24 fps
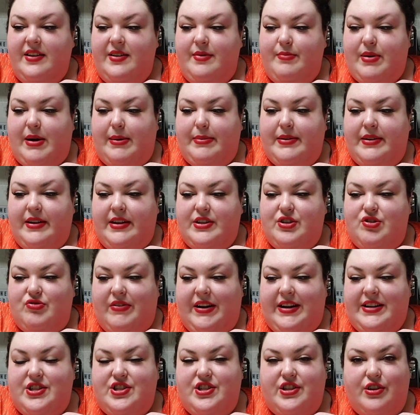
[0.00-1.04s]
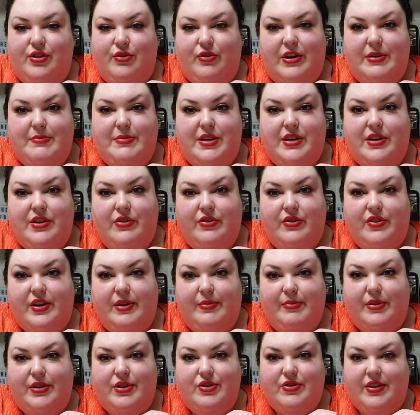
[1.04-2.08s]
probably not drenched in creamy
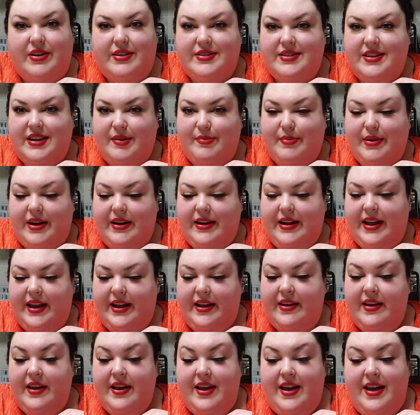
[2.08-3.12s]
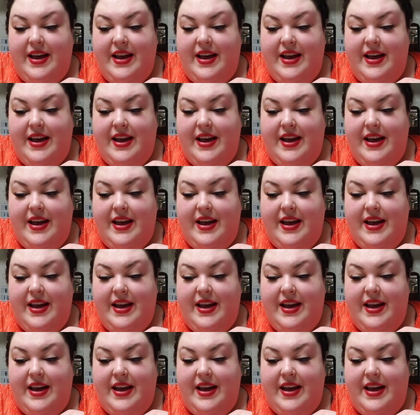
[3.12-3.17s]
cucumber dressing, but hey.